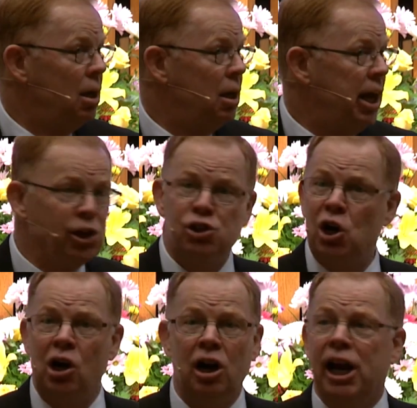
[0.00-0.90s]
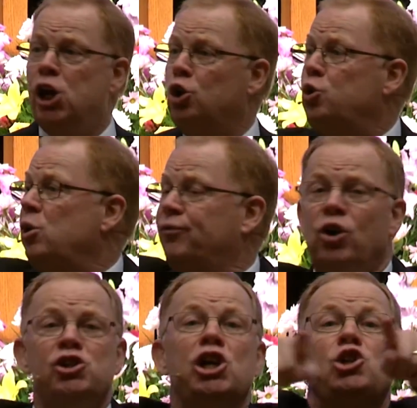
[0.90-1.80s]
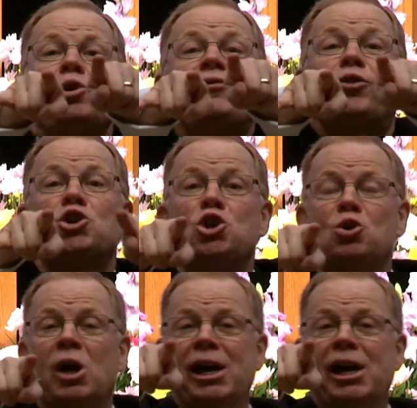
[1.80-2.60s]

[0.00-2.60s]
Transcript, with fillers: Yes, sir. He'll do it for us, he'll do it for you.